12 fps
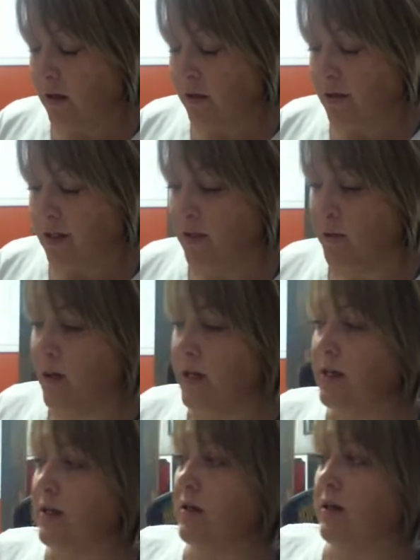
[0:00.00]
This
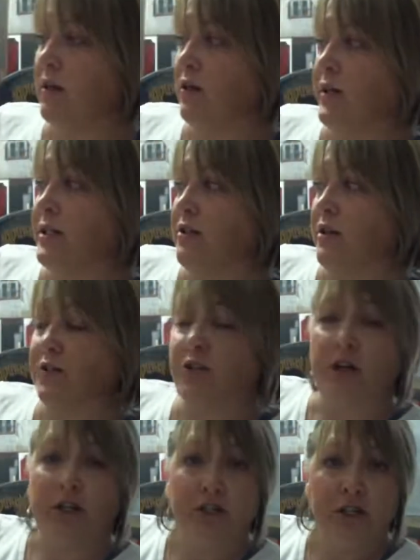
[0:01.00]
one, great dogs are
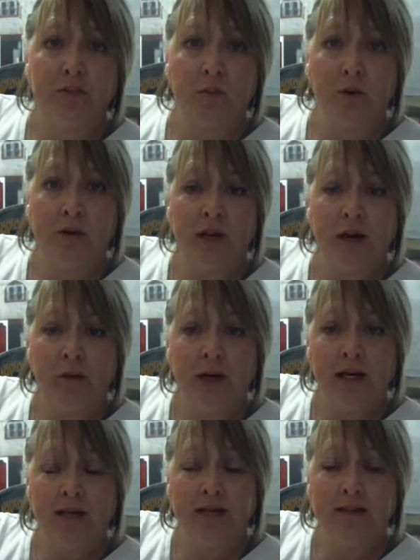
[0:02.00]
not just born that
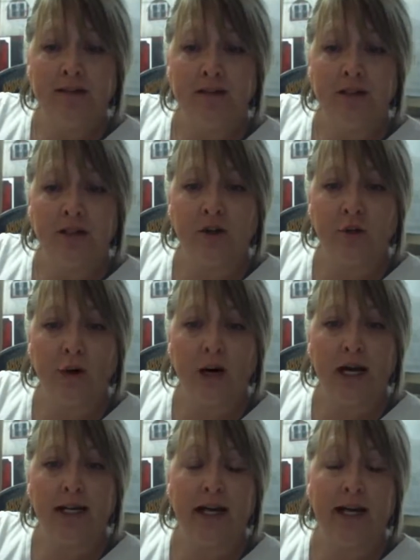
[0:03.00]
way. This is a
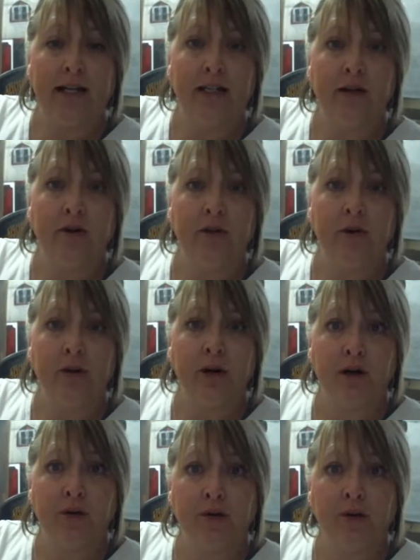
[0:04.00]
great handout that we
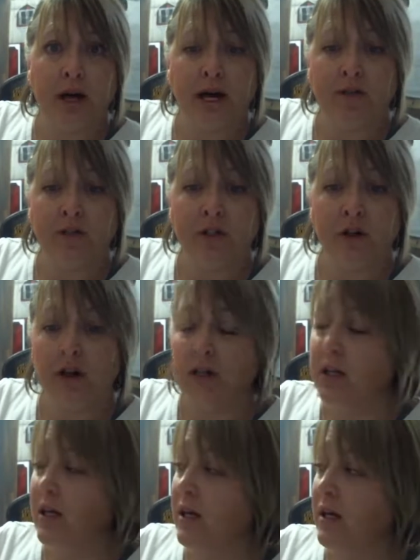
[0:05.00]
got through Avidog
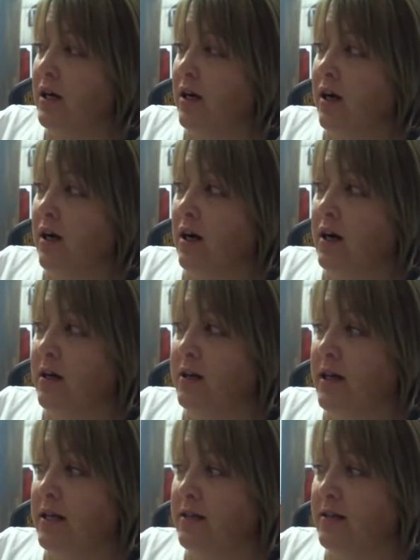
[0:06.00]

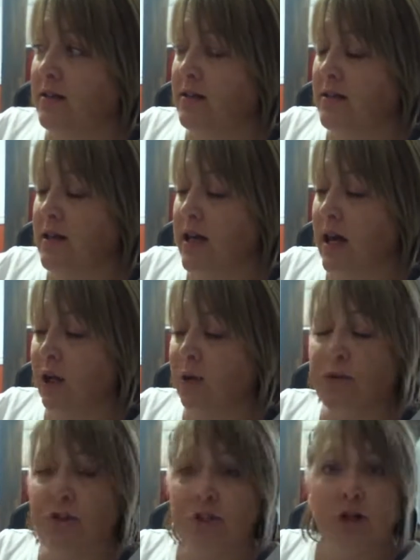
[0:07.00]
that
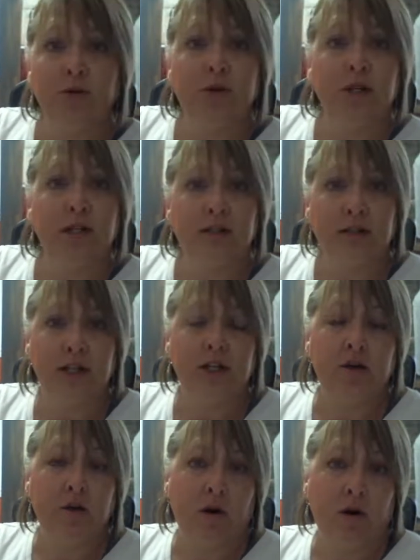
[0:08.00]
helps you to
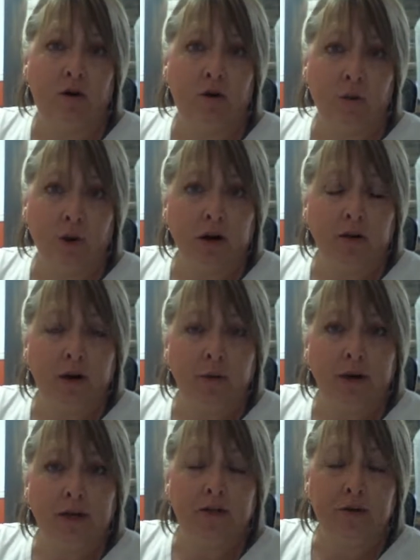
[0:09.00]
continue all the work that
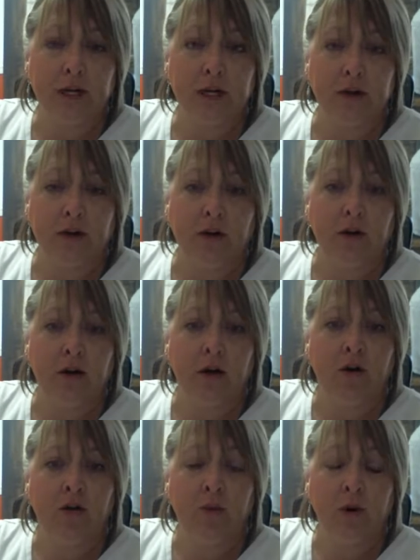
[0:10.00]
we do here.
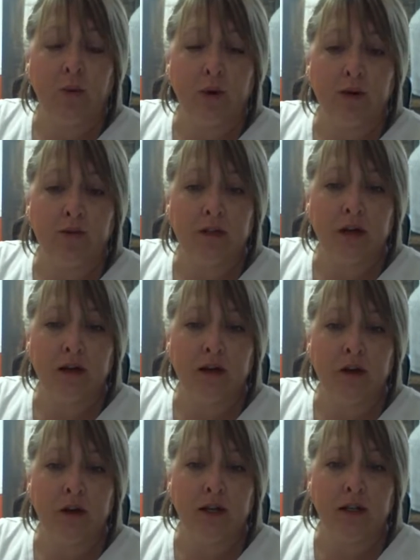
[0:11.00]
All the work we've done
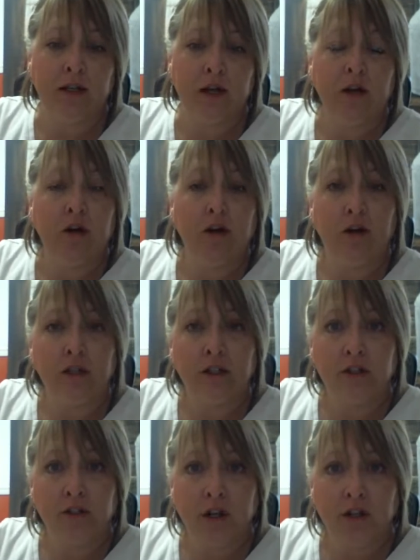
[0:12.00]
on early
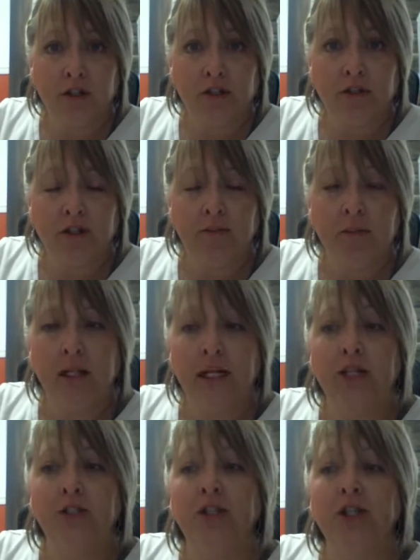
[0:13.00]
neurological
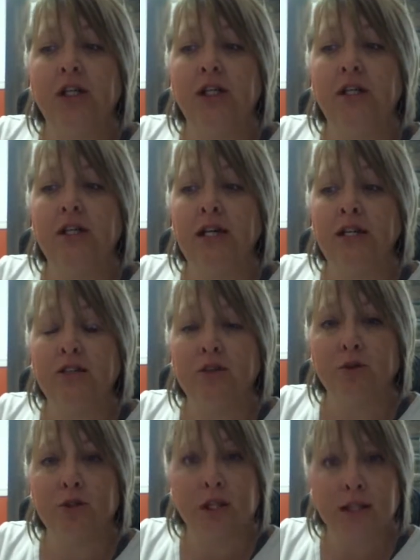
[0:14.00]
stimulation and
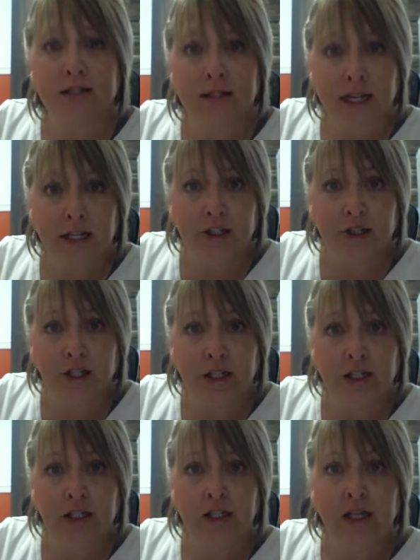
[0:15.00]

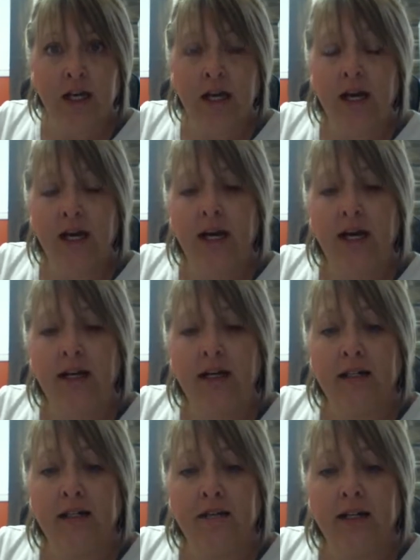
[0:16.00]
socialization
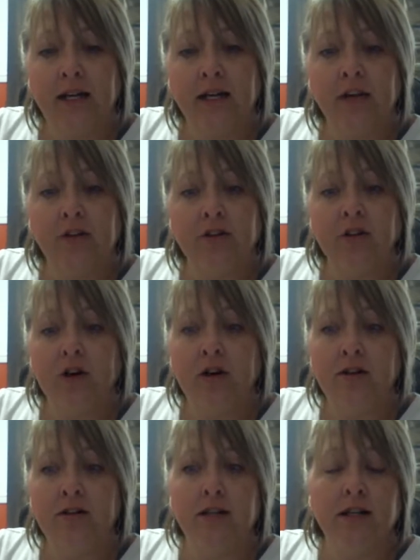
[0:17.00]
and getting your
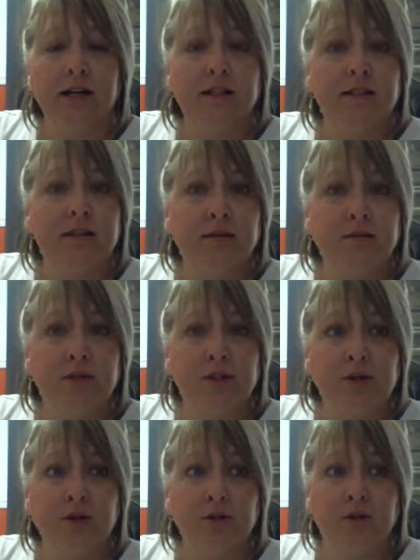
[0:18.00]
dogs accustomed
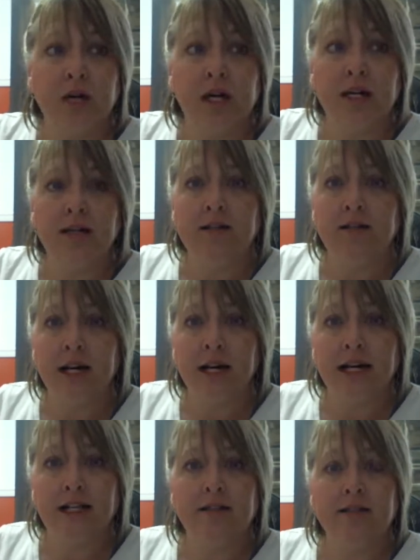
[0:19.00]
to
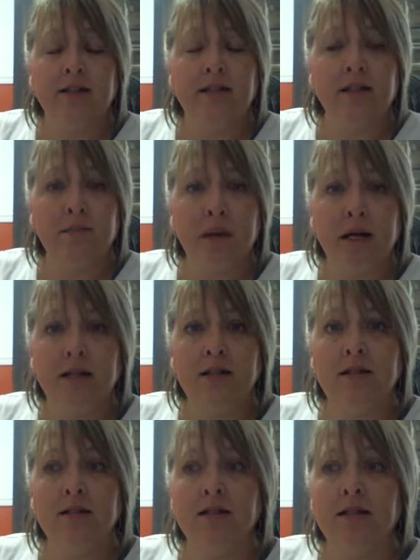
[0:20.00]
sights and
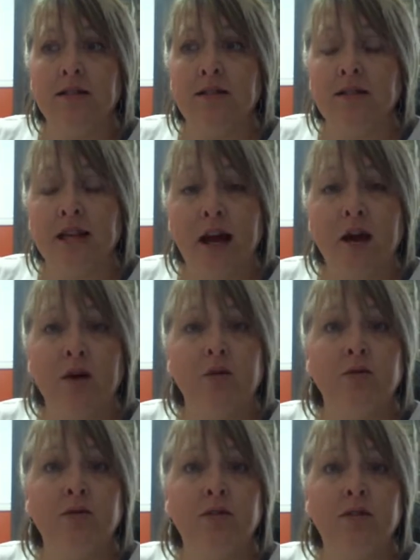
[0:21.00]
smells and
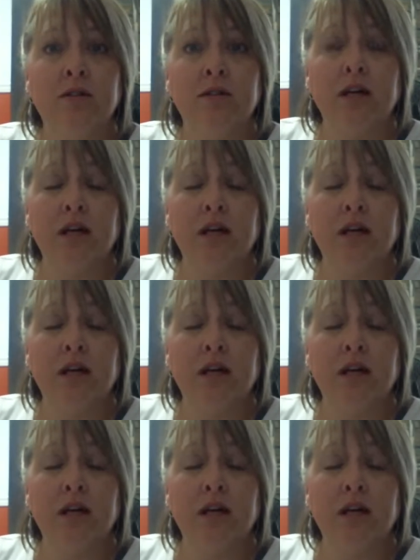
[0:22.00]
sounds.